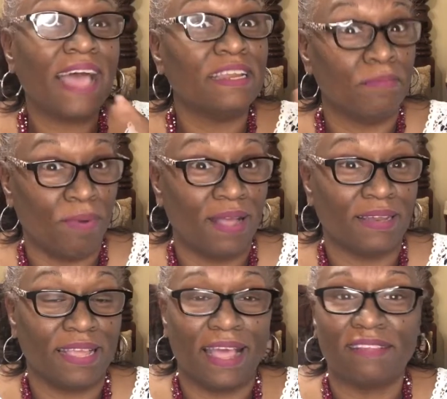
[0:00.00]
I did
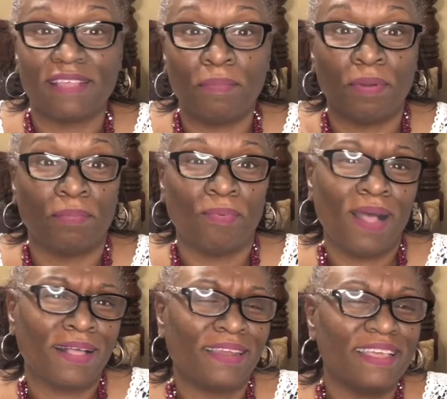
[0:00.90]
broccoli, guys. I put
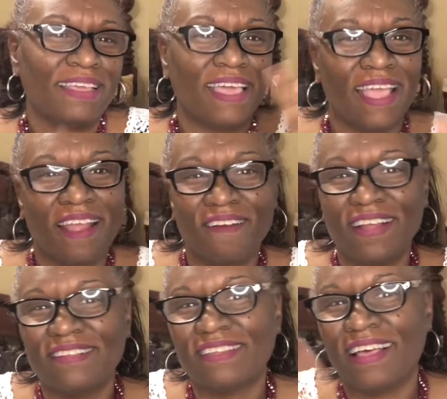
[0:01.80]
broccoli,
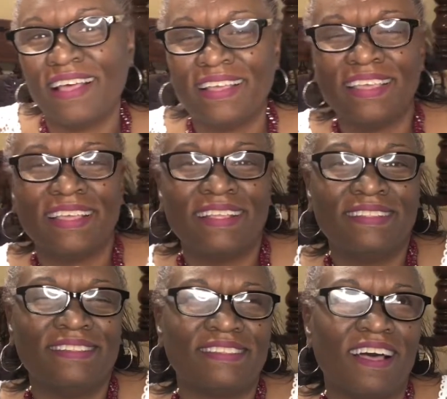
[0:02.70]
carrots,
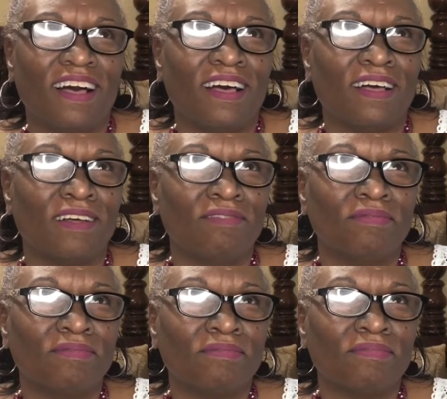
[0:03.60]
onions, um,
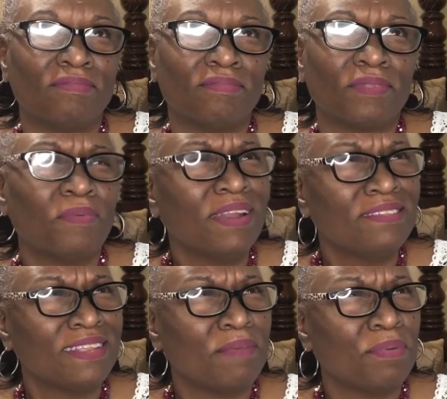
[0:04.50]
what
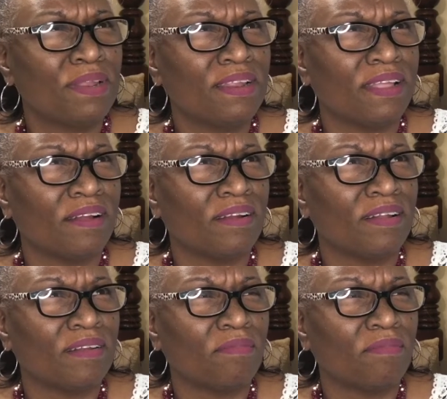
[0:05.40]
else did I put in there?